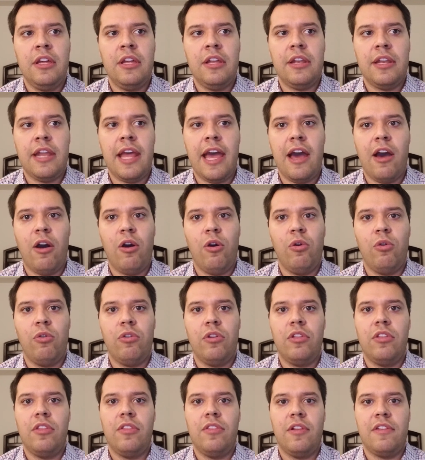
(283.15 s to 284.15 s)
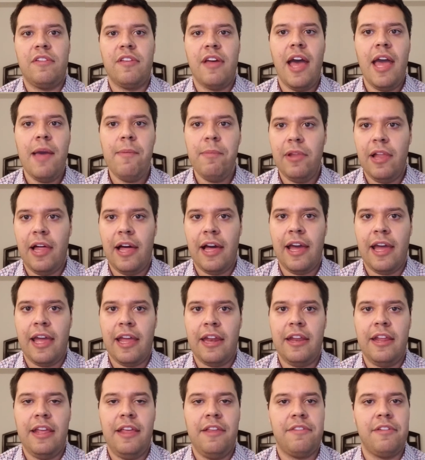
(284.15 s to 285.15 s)
Now, the
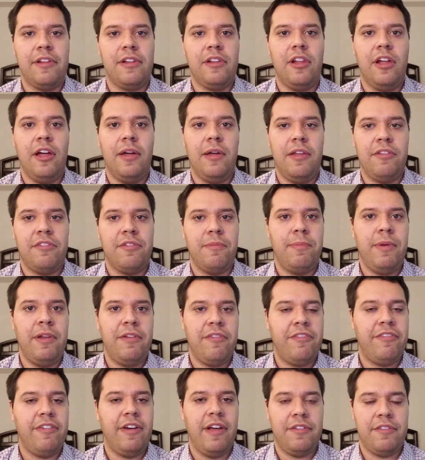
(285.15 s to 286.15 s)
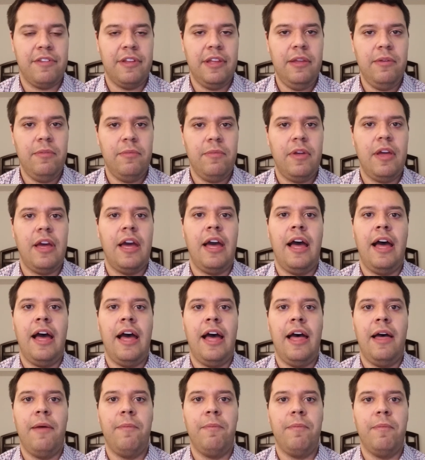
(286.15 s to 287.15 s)
timeline is a bit fuzzy,
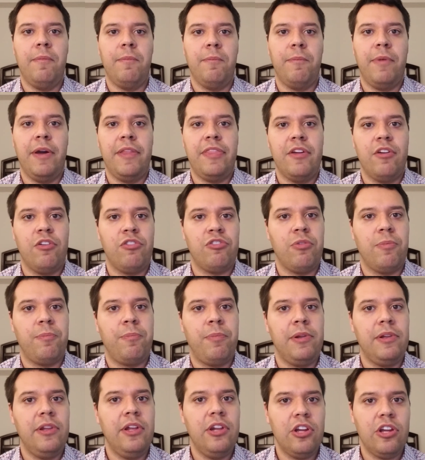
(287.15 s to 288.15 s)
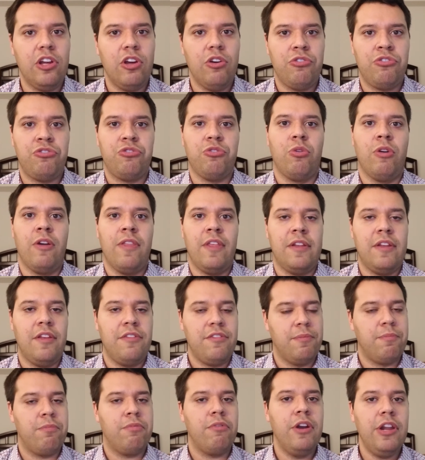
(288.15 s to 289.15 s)
but there's a Politico story that does
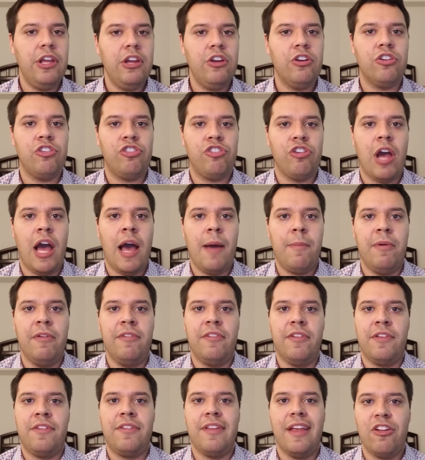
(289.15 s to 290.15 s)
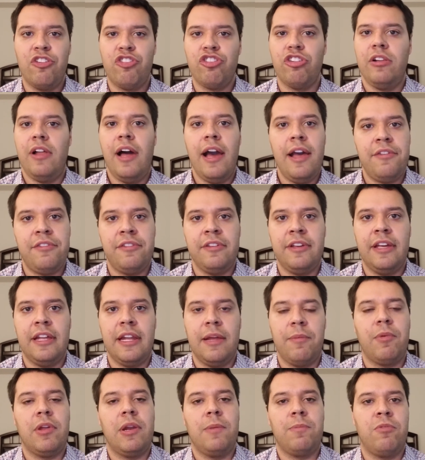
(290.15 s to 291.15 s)
a pretty good job of essentializing it.
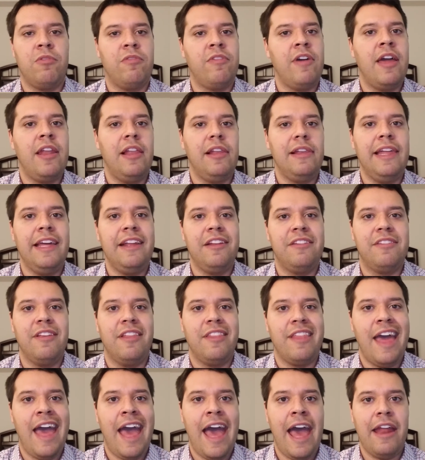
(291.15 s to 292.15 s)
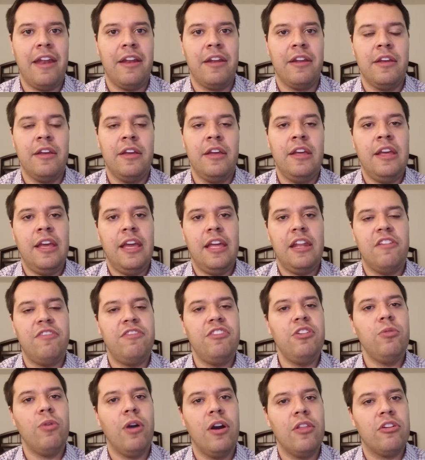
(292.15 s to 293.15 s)
I'm going to provide a link to that and a
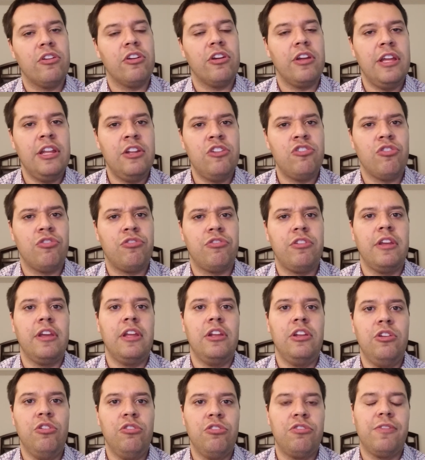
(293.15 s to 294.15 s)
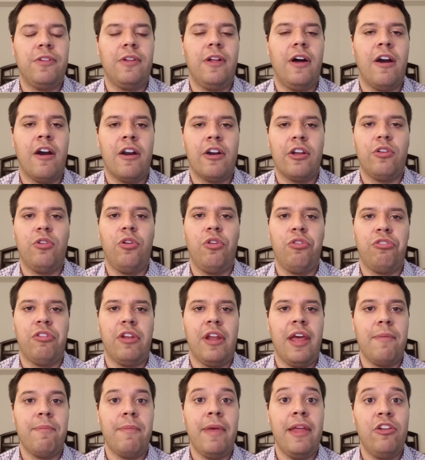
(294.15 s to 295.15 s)
few other interesting and useful articles that
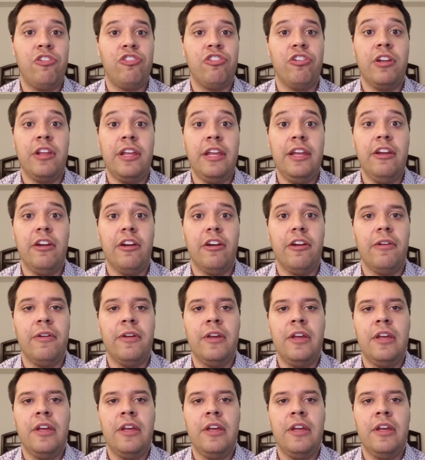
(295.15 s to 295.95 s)
I mention here